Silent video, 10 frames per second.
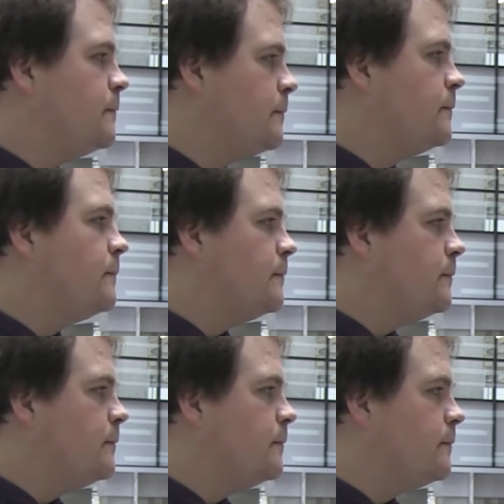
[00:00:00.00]

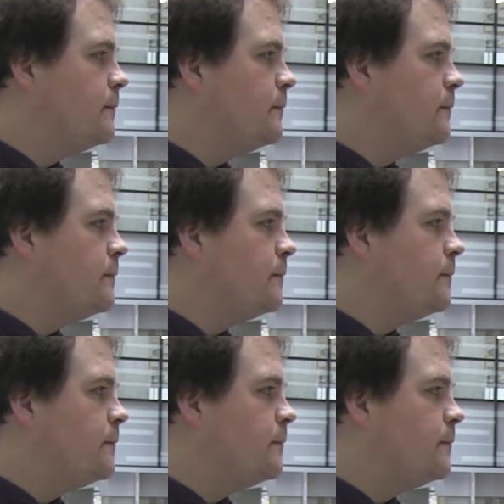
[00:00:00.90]

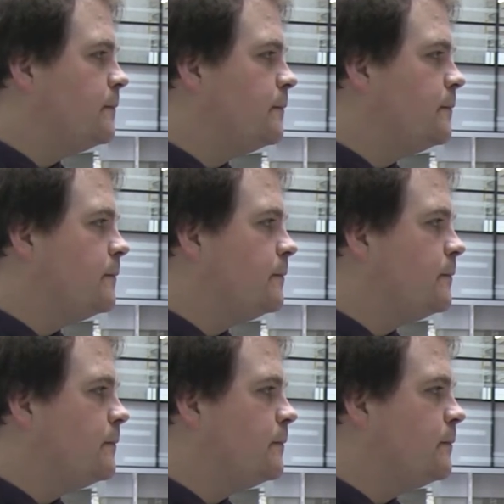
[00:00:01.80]

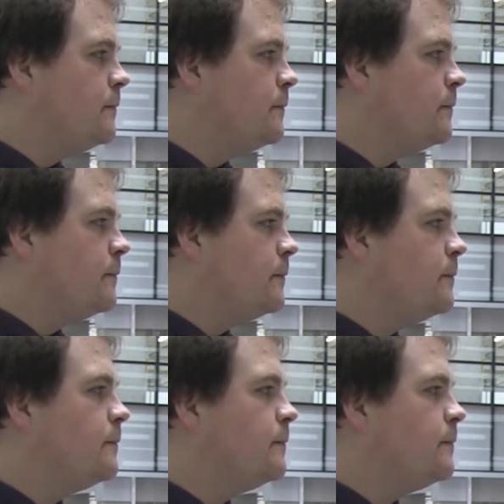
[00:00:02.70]
(not speaking)